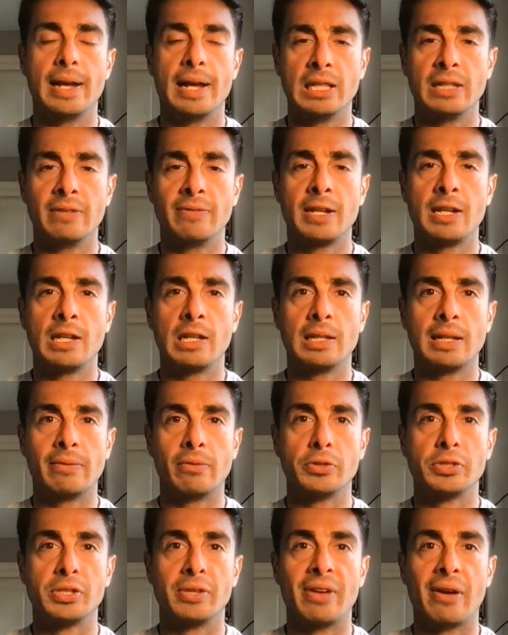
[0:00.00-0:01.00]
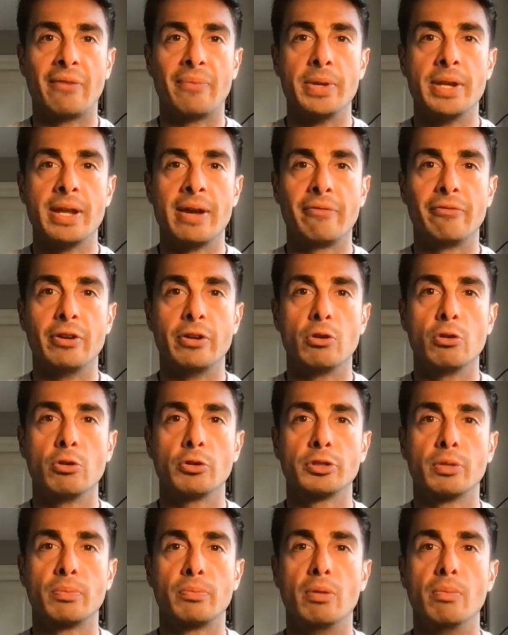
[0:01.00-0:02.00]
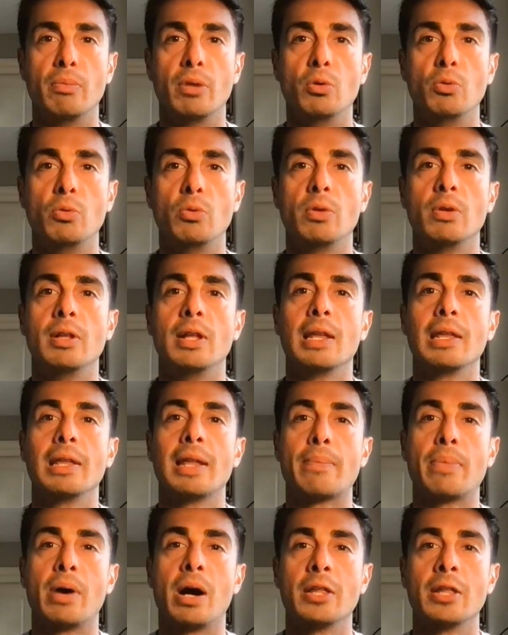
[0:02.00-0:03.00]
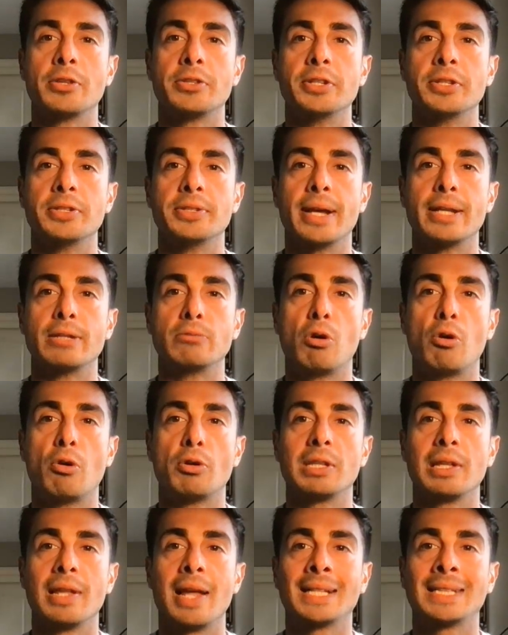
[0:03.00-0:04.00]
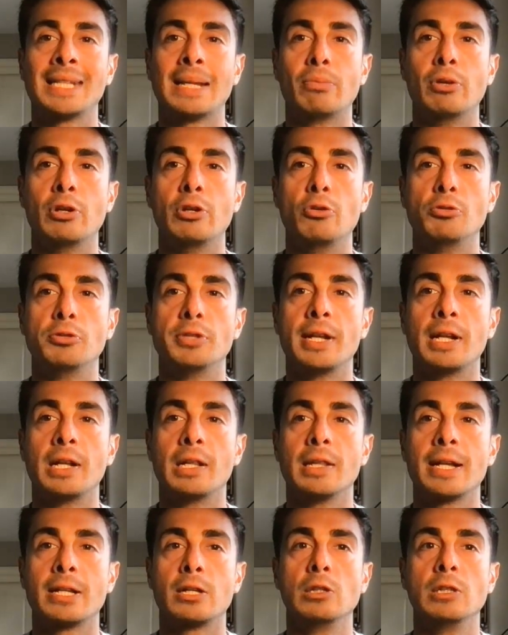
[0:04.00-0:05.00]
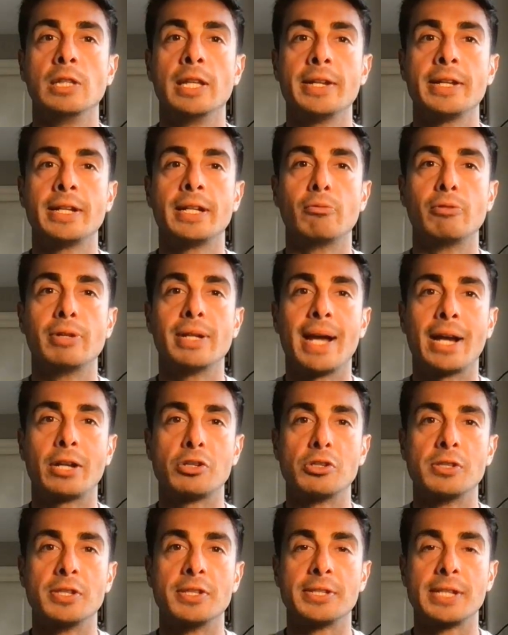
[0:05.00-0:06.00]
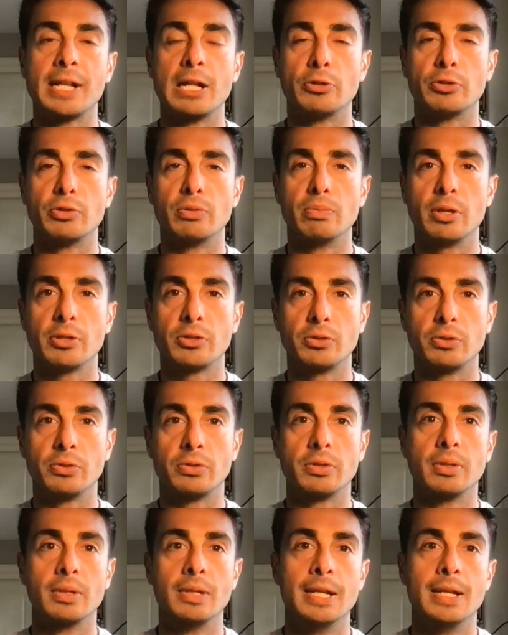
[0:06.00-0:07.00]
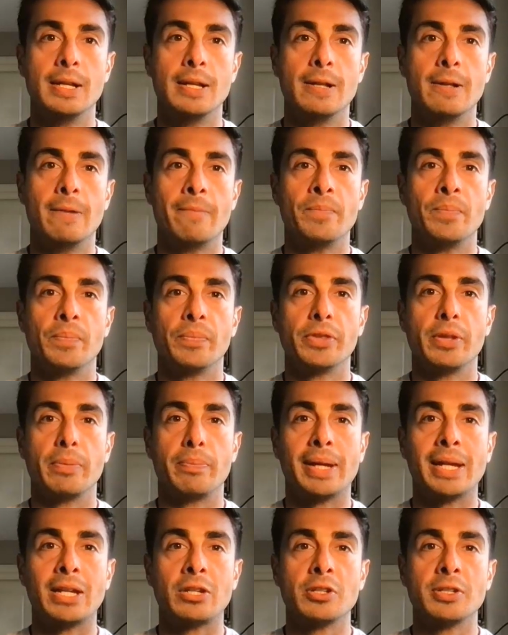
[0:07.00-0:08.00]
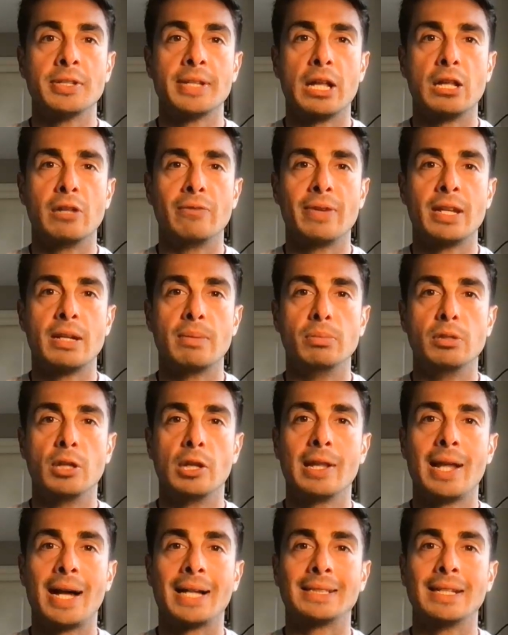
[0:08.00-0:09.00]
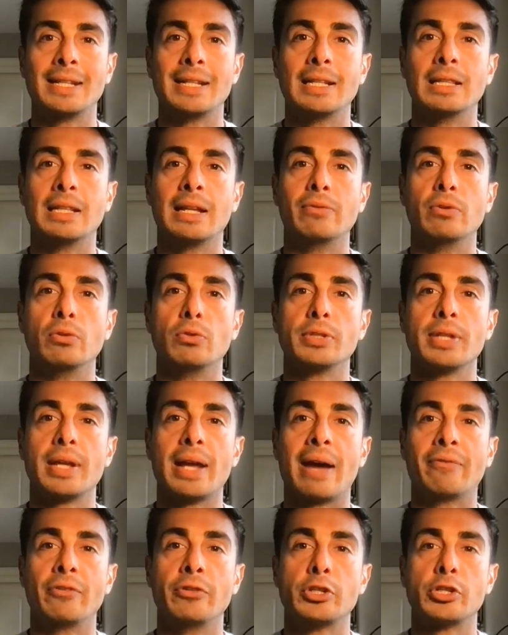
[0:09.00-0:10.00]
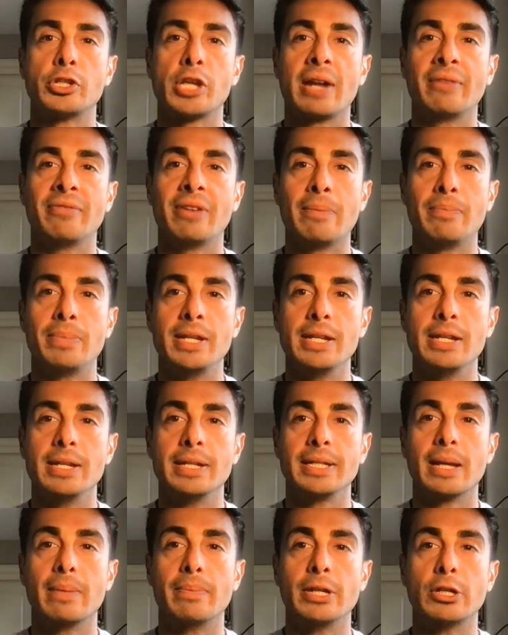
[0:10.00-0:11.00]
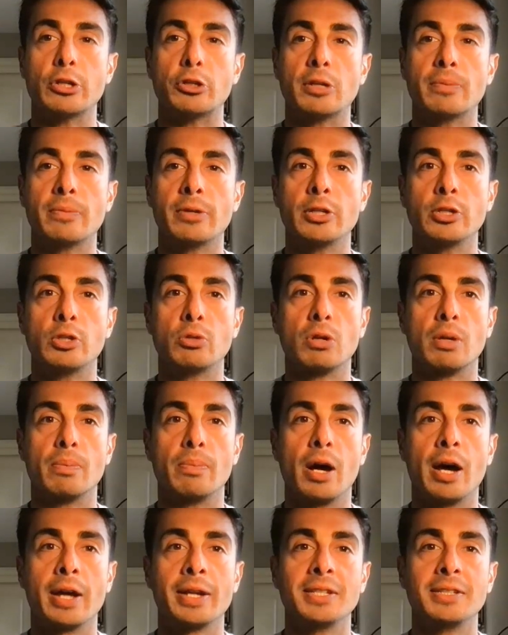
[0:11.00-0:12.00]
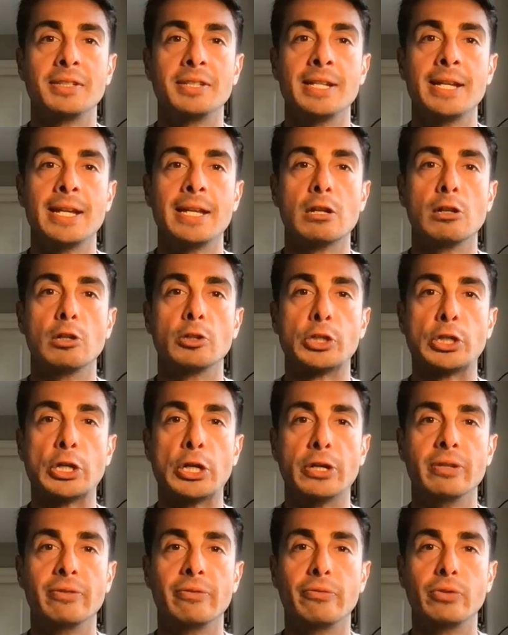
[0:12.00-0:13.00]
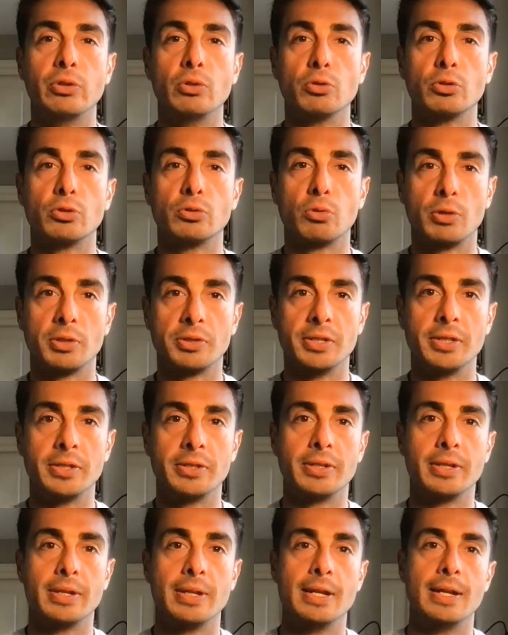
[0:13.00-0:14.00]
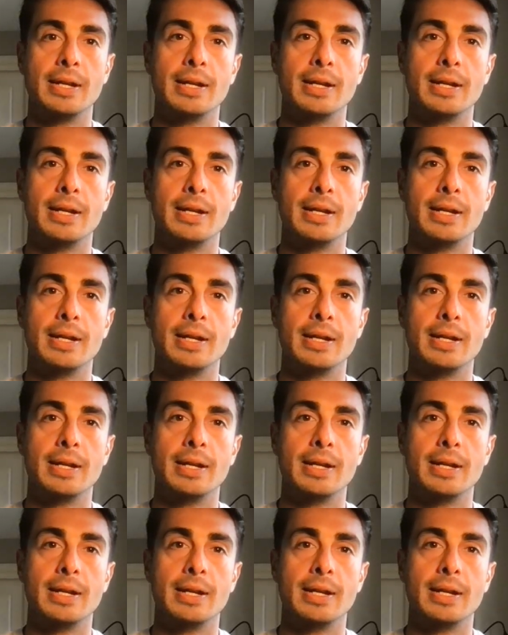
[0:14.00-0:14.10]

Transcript: Elevated levels of epinephrine also promote lipolysis as well as lactate-producing glycolytic reactions in skeletal muscles. The patient's elevated blood lactate levels after the shot of epi can be attributed to her body seeking alternative fuel sources.